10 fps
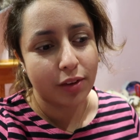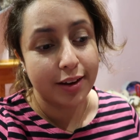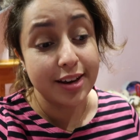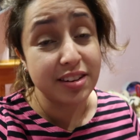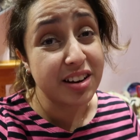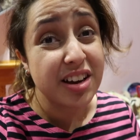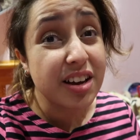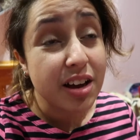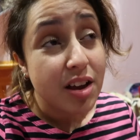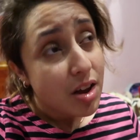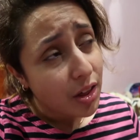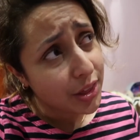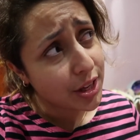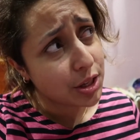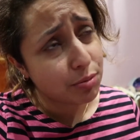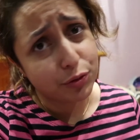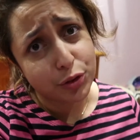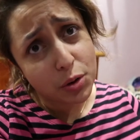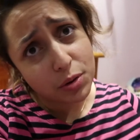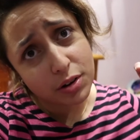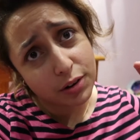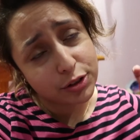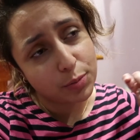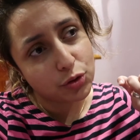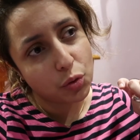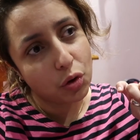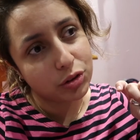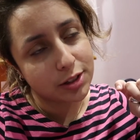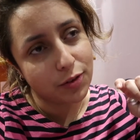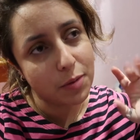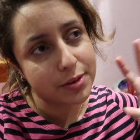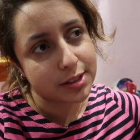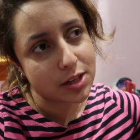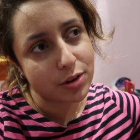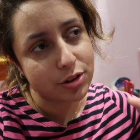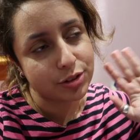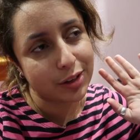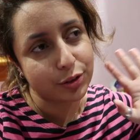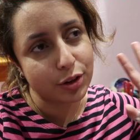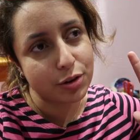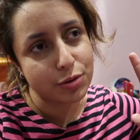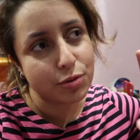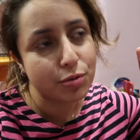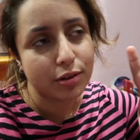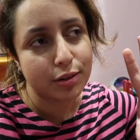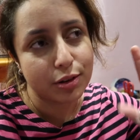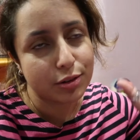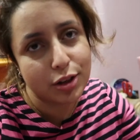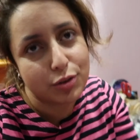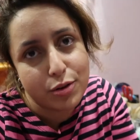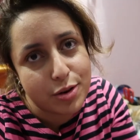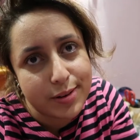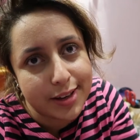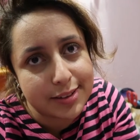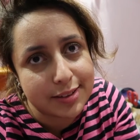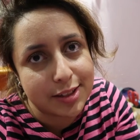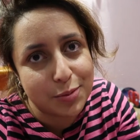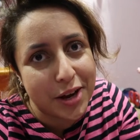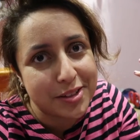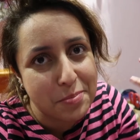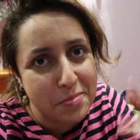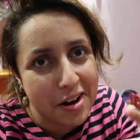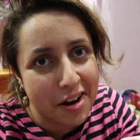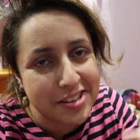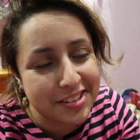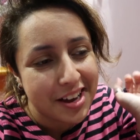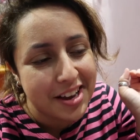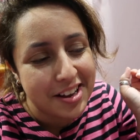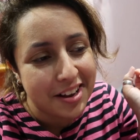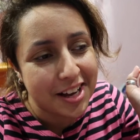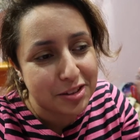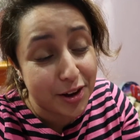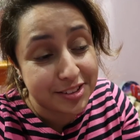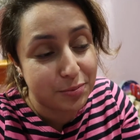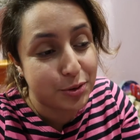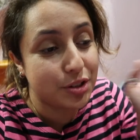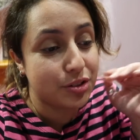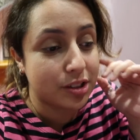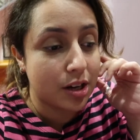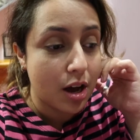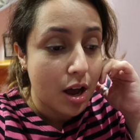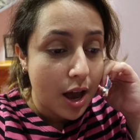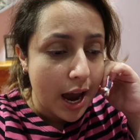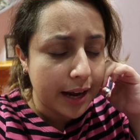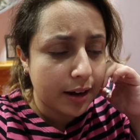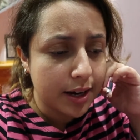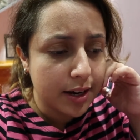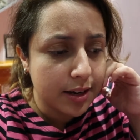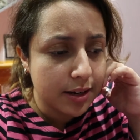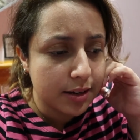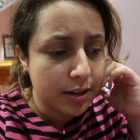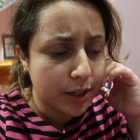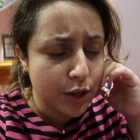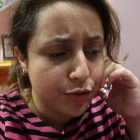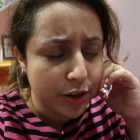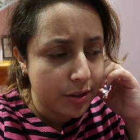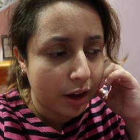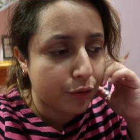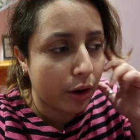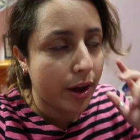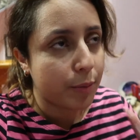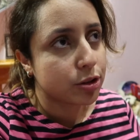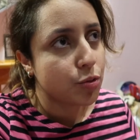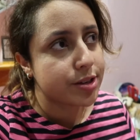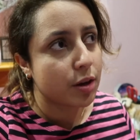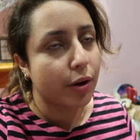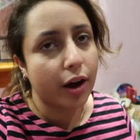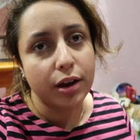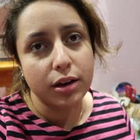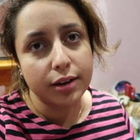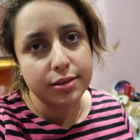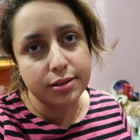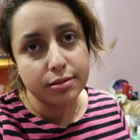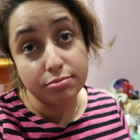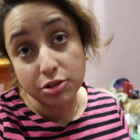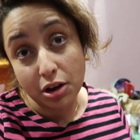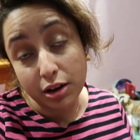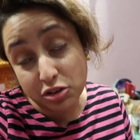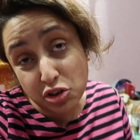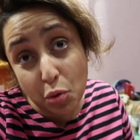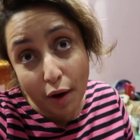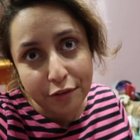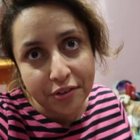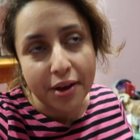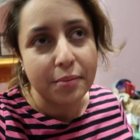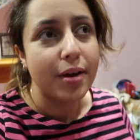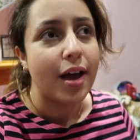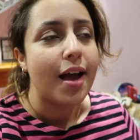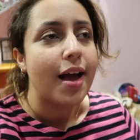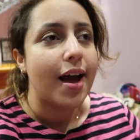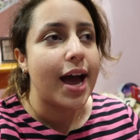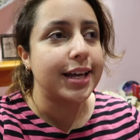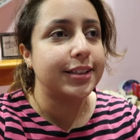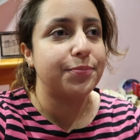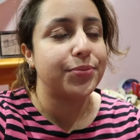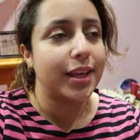he's like a theatre reviewer of some sort. He's very mysterious, you don't know who he is because he wears a mask as West End Producer. And I don't think I follow him on Twitter, but I knew of him. And